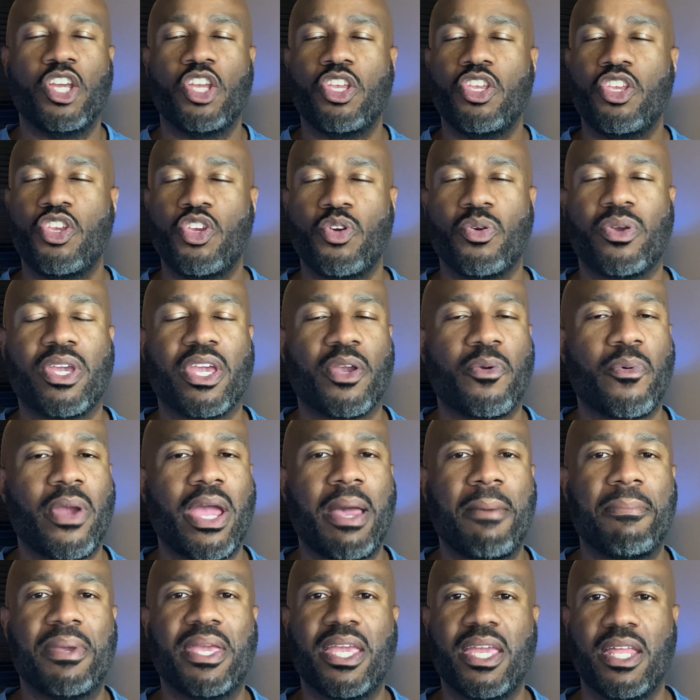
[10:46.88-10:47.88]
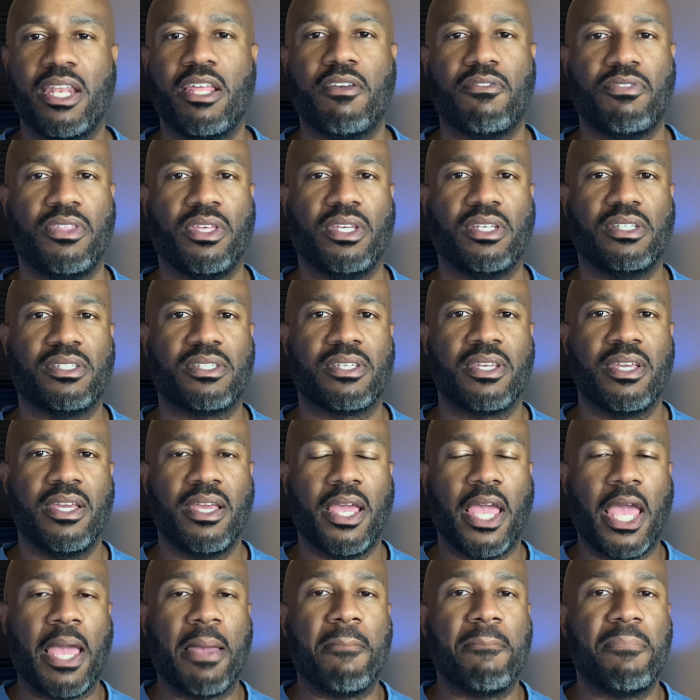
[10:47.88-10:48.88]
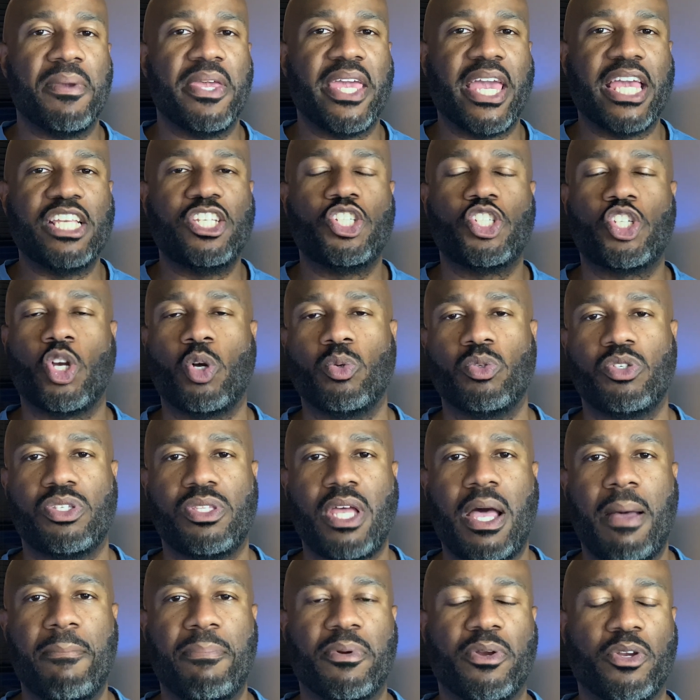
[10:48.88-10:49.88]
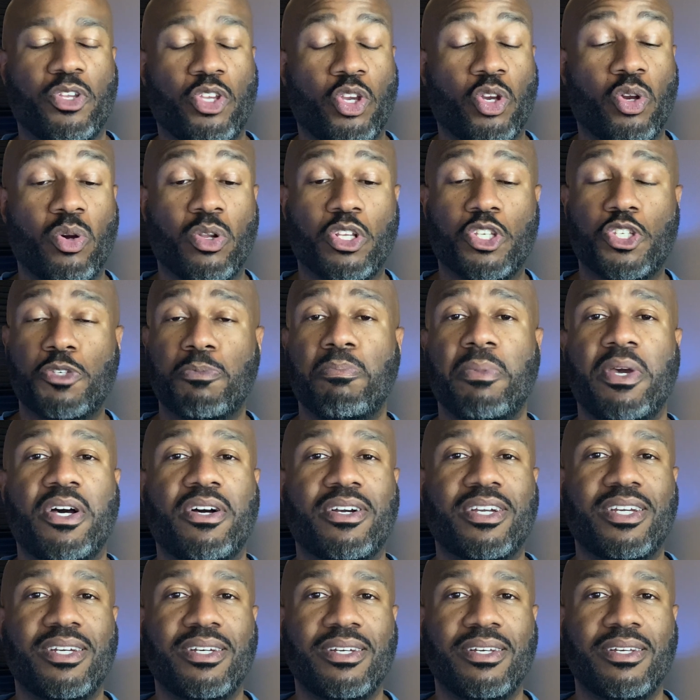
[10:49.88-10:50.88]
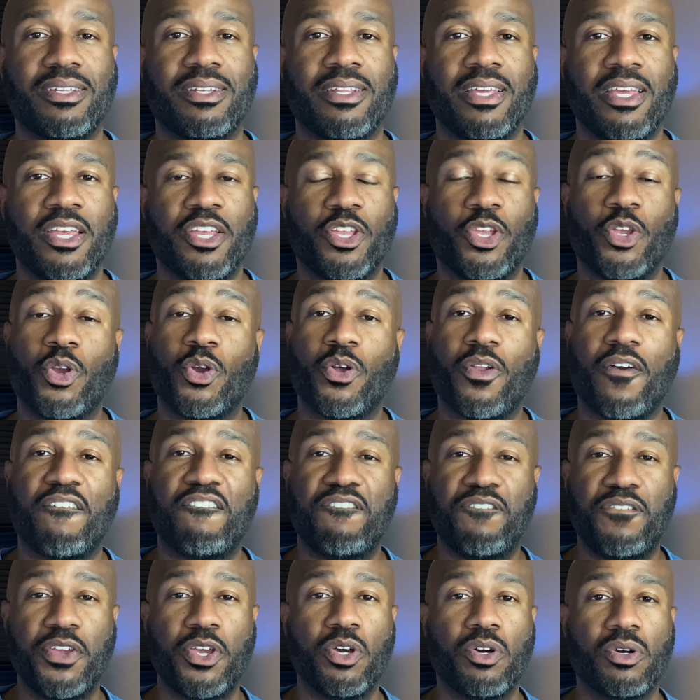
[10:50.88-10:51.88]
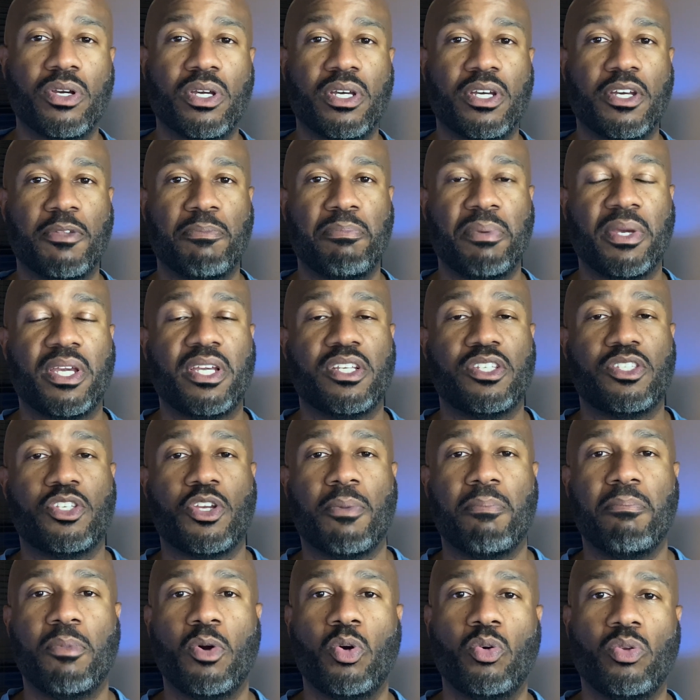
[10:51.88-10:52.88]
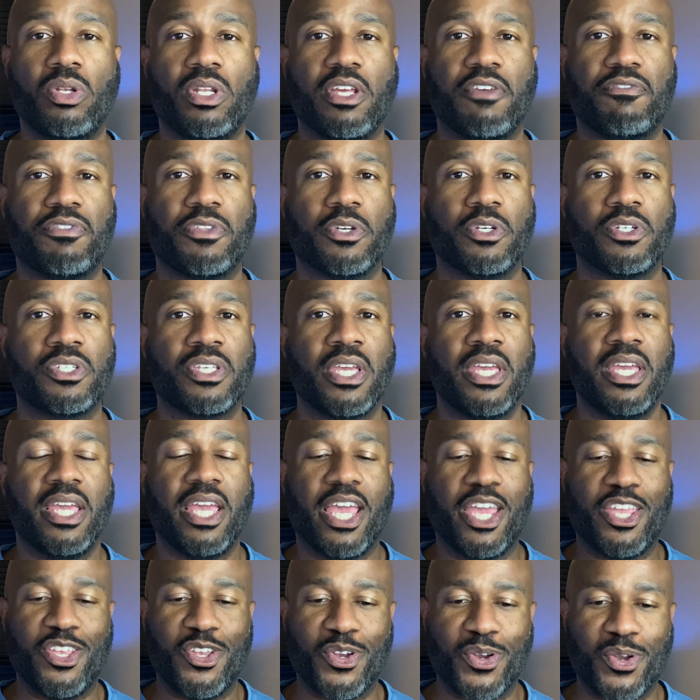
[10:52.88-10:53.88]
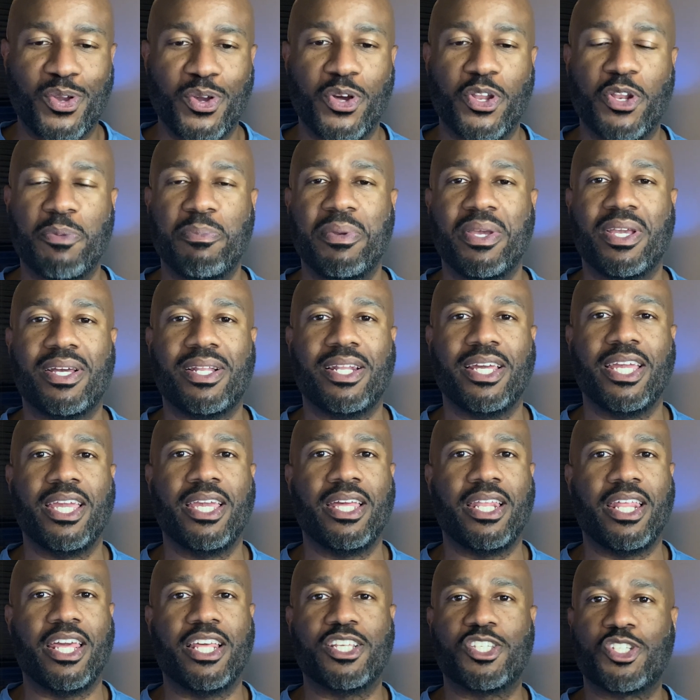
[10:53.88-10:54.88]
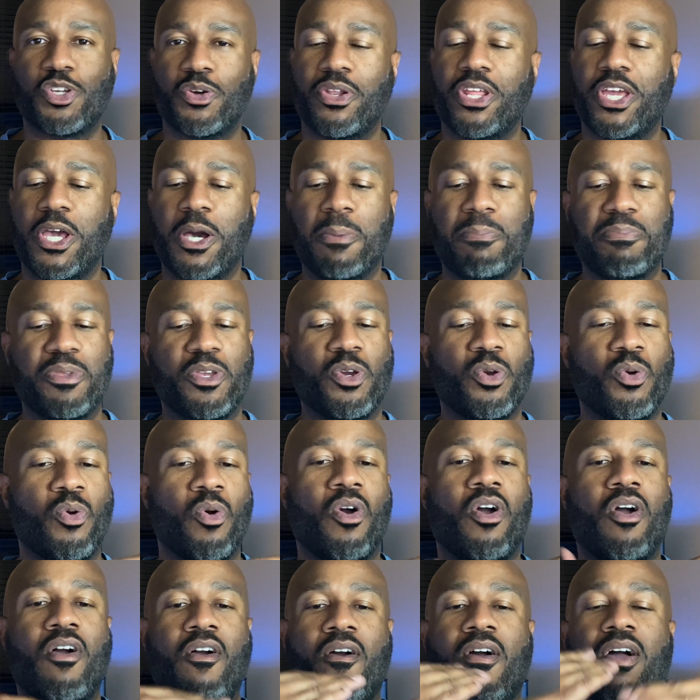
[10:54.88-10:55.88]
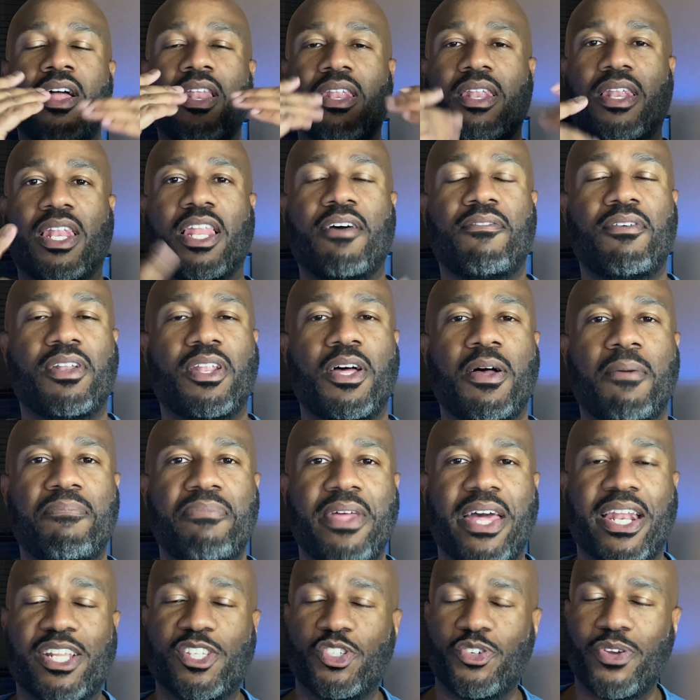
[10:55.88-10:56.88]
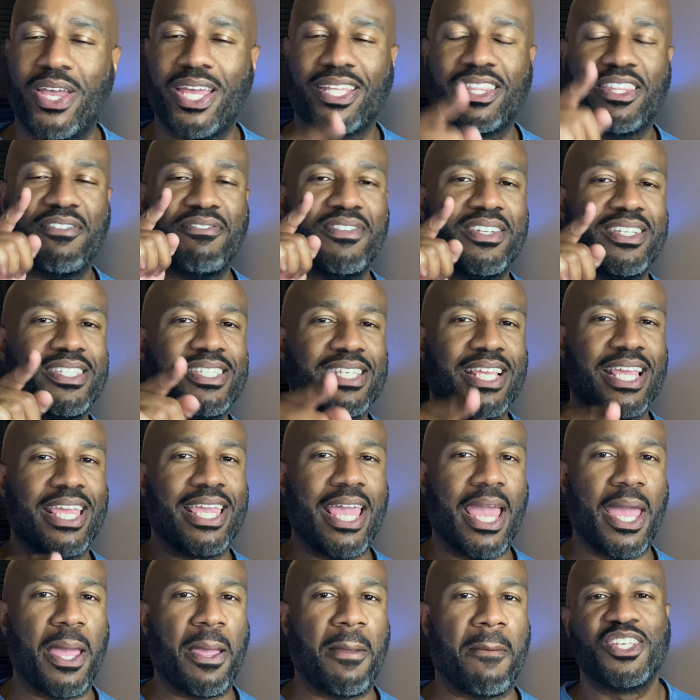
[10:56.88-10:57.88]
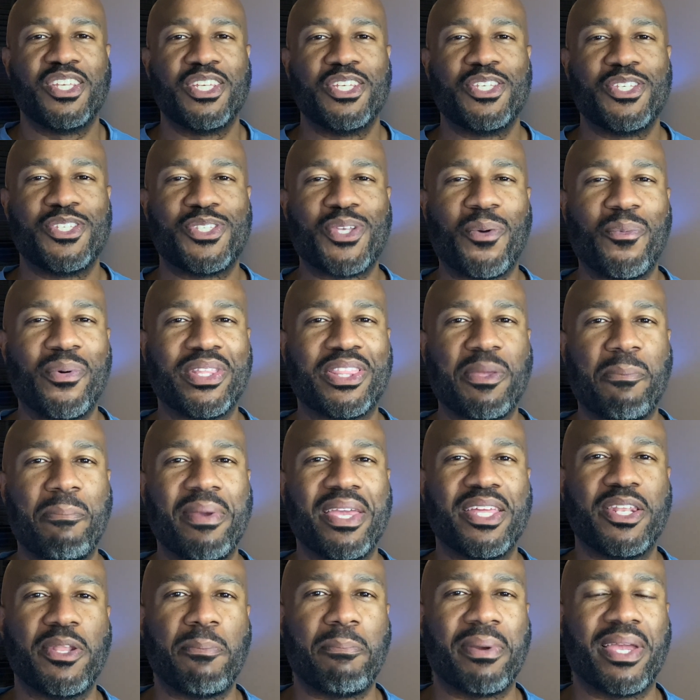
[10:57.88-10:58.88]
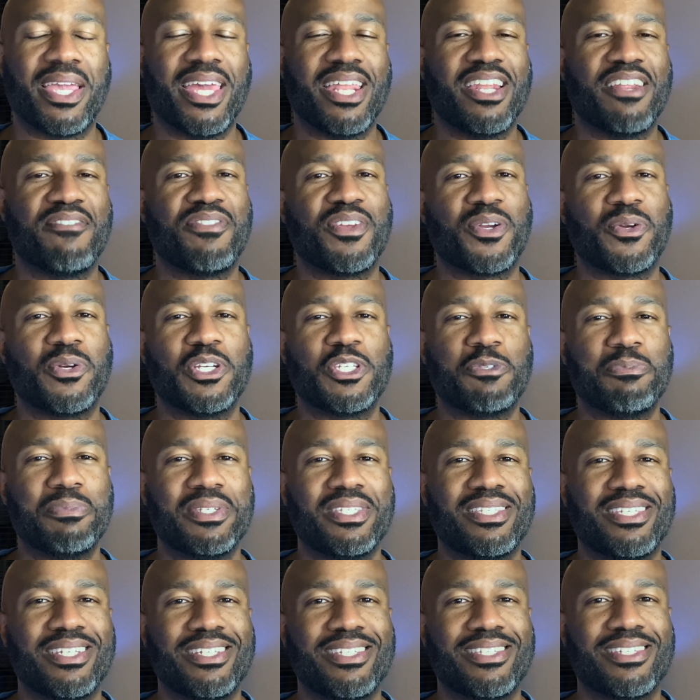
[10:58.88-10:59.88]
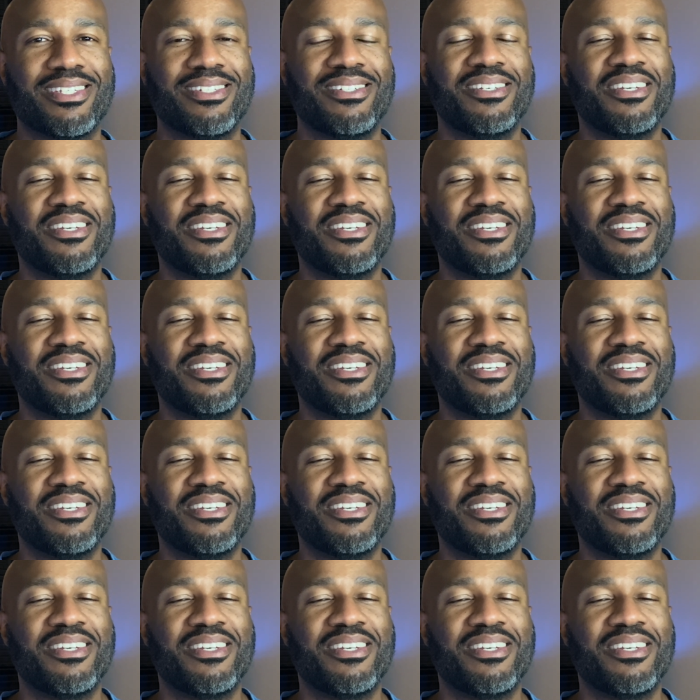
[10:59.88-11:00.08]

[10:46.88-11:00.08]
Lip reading: You can grab any of these and be a showstopper. You're gonna smell good, you're gonna feel good because they're mood lifters, and you're gonna be clean, and it's gonna help you level up that attractiveness game. So with it being the beginning of the Christmas season,